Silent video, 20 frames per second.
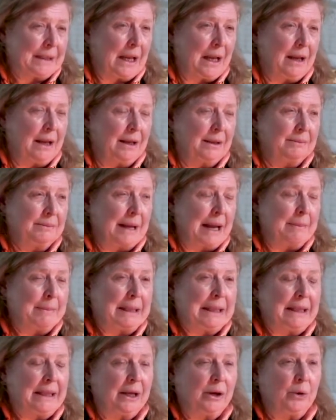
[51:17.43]
um, I
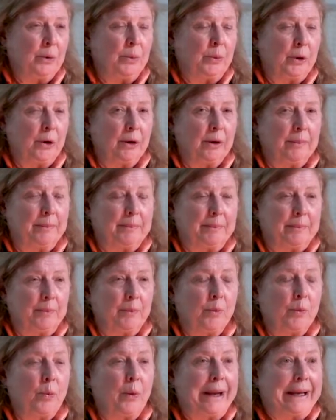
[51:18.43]
mean, there were
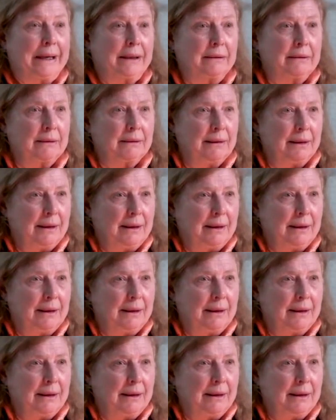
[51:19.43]
wick